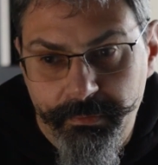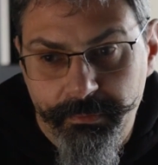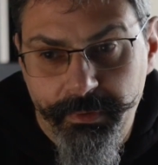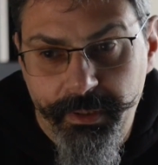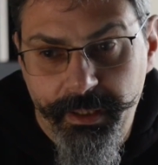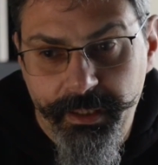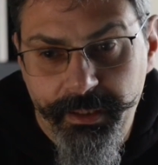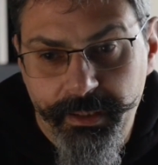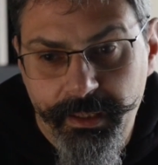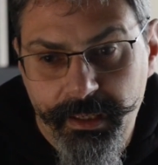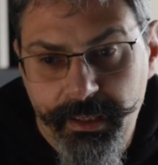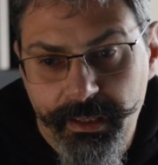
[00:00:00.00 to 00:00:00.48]

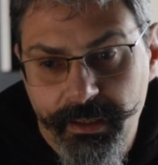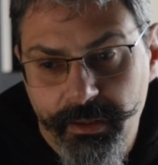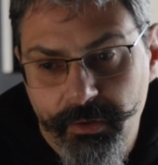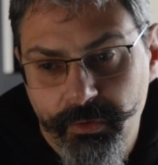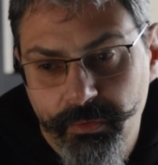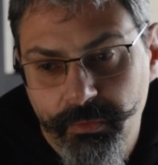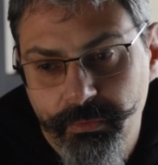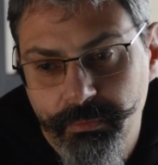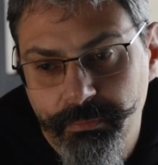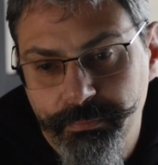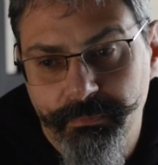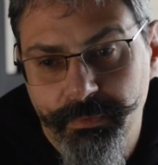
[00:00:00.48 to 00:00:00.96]
right
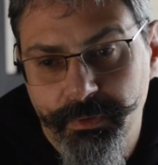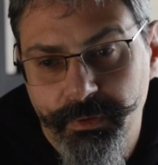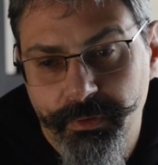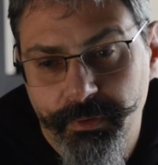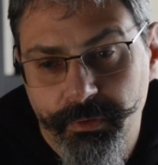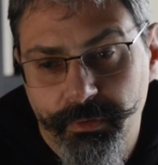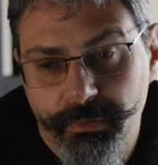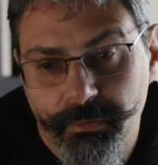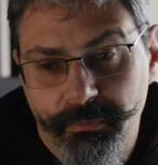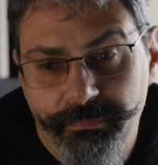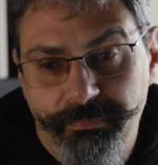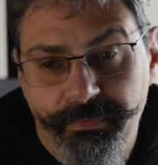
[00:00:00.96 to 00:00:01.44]
now you
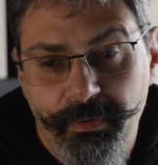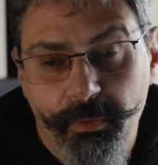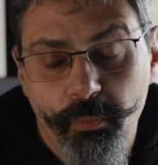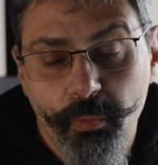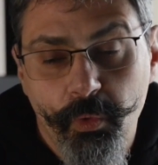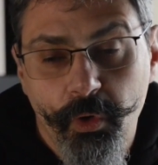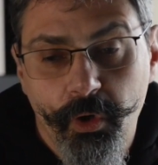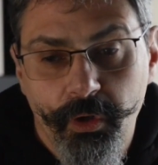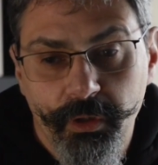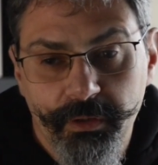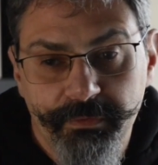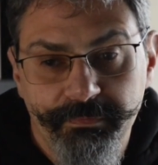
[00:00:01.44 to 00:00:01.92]
know the
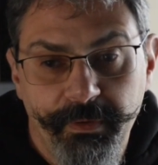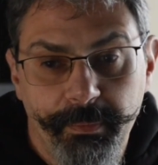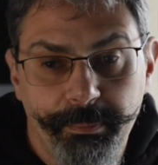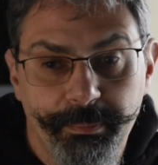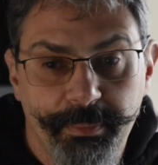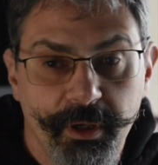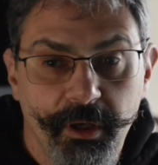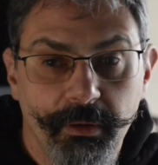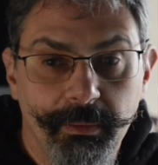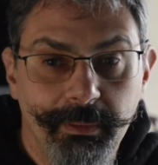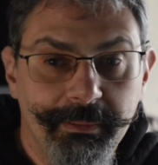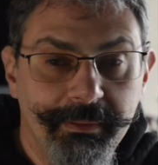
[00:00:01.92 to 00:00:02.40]
world
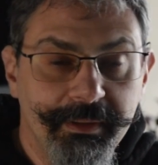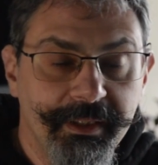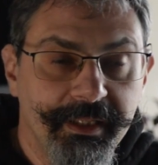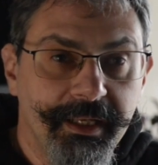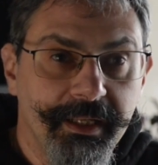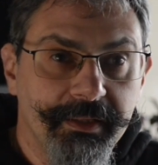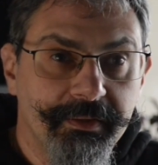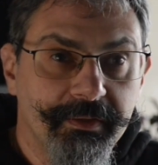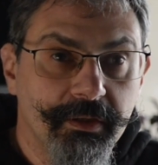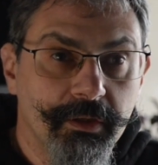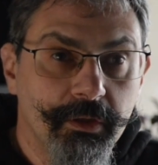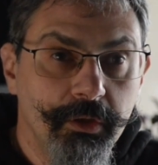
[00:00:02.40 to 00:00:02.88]
that probably
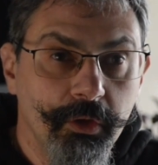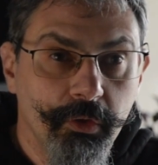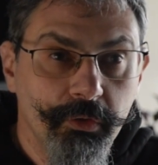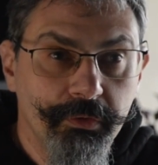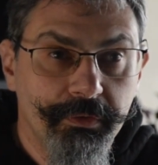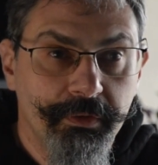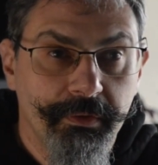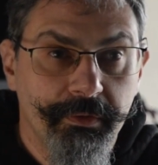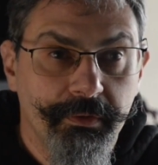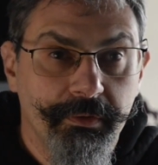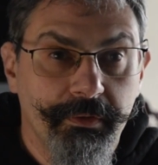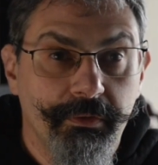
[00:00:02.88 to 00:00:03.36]
gets
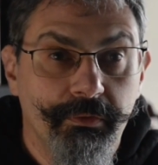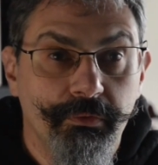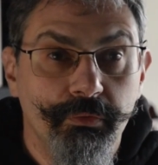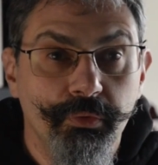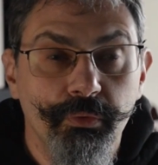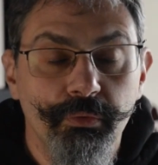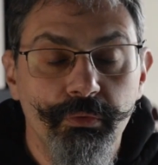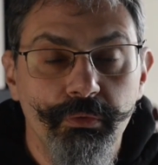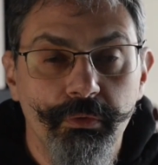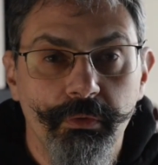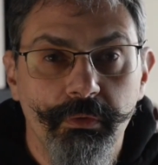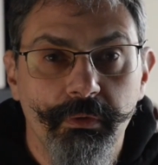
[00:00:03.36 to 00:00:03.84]
closer
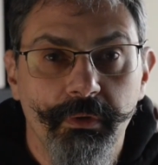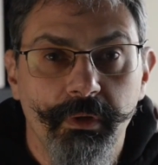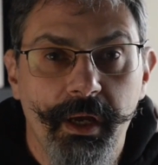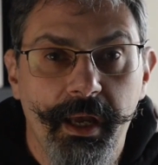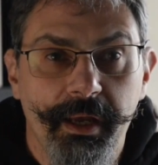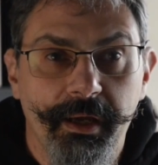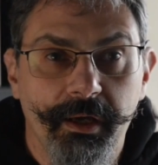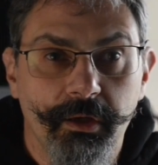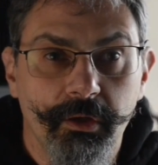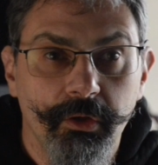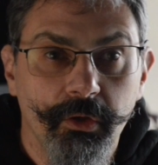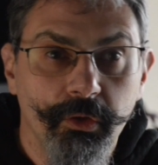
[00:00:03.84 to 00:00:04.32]
to
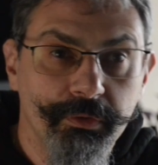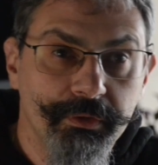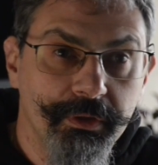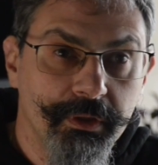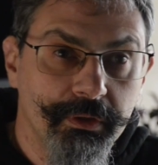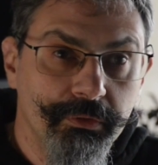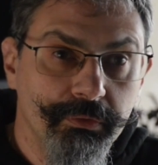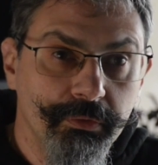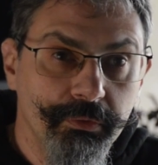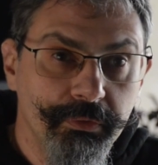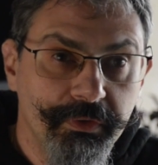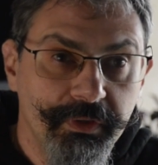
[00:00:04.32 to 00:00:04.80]
and
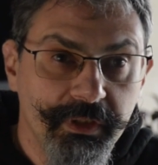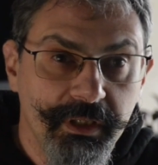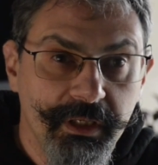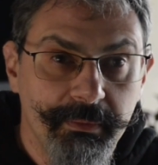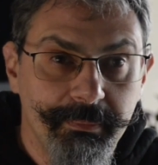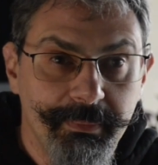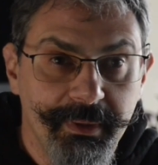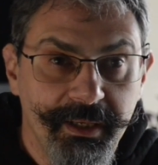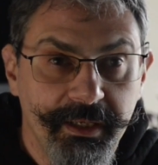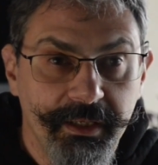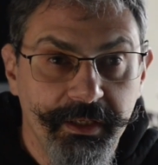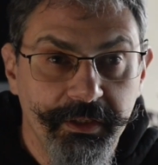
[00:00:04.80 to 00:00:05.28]
closer to
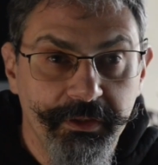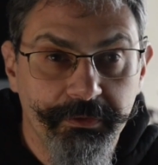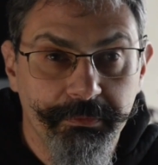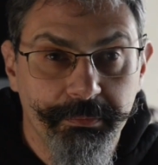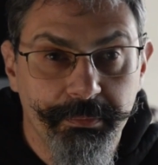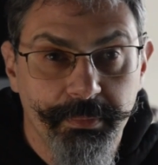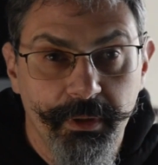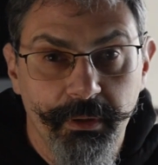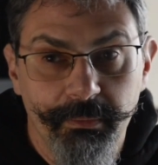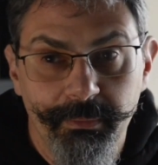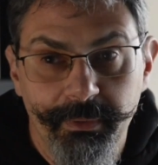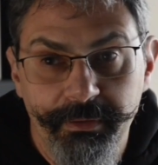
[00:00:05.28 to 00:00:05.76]
cinema is
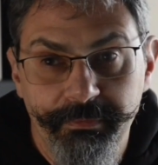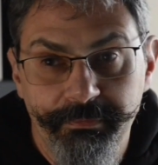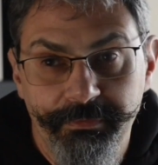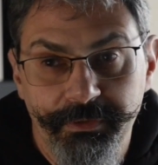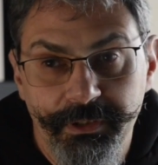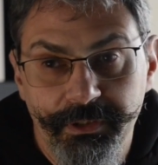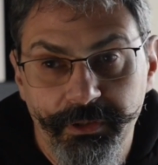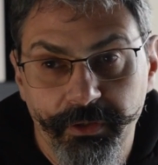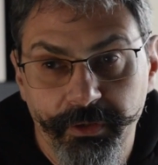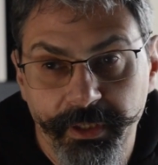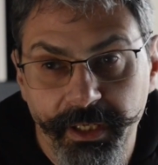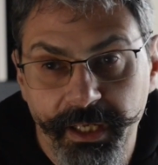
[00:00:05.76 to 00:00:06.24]
probably
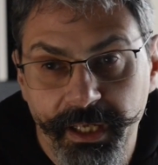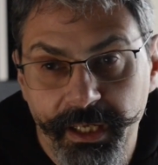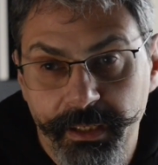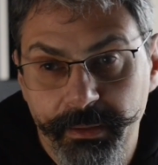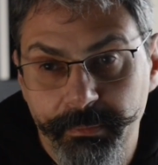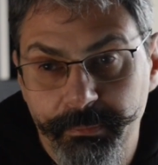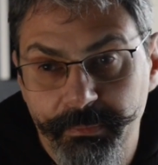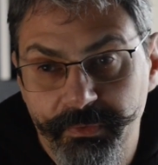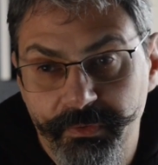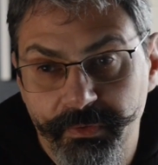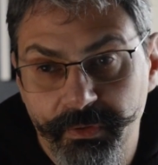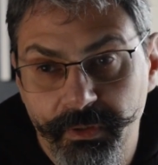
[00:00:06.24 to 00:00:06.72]
video
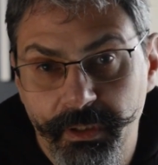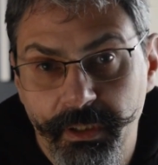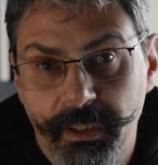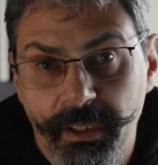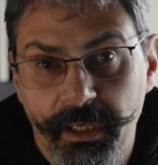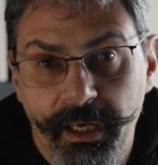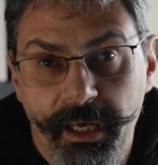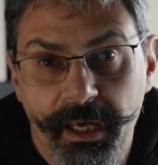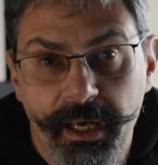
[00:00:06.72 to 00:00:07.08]
games uh,